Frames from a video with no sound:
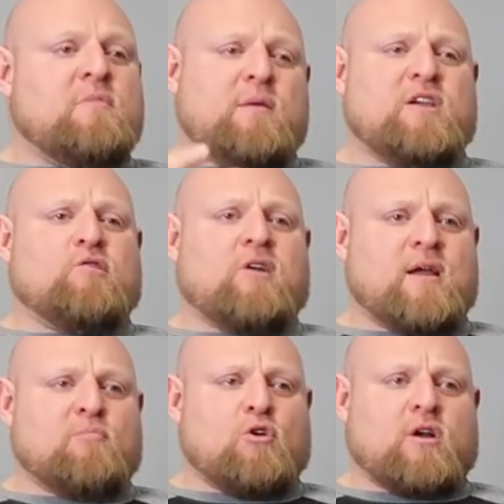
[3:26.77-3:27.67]
Maybe
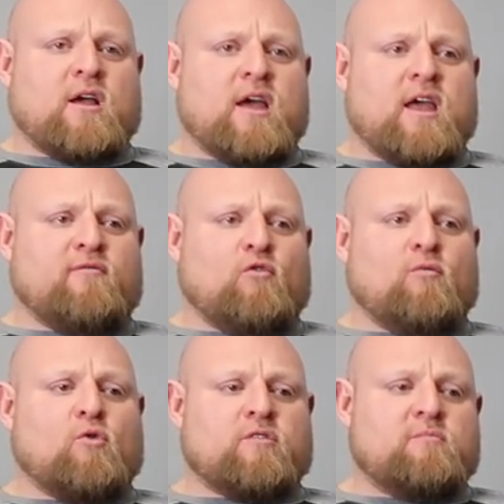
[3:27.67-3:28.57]
Greg broke a
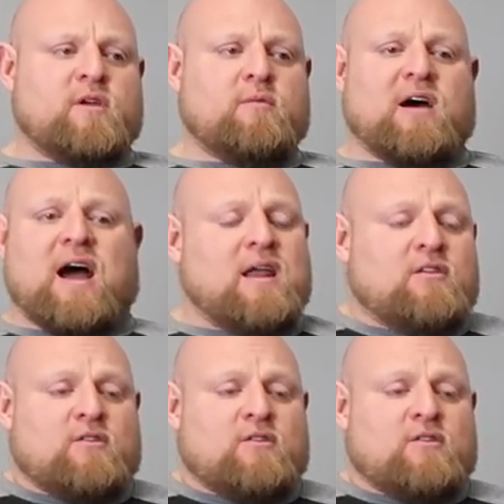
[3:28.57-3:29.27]
handful more than me, but I